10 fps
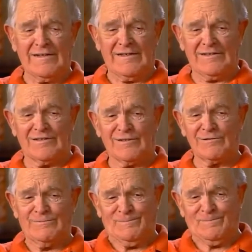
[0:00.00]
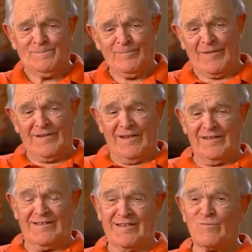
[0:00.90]
So he
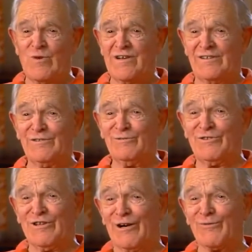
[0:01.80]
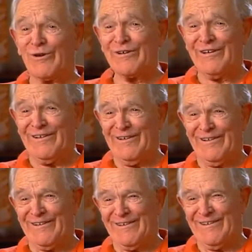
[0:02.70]
said, "When can you start working
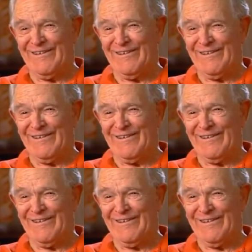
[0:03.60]
here?"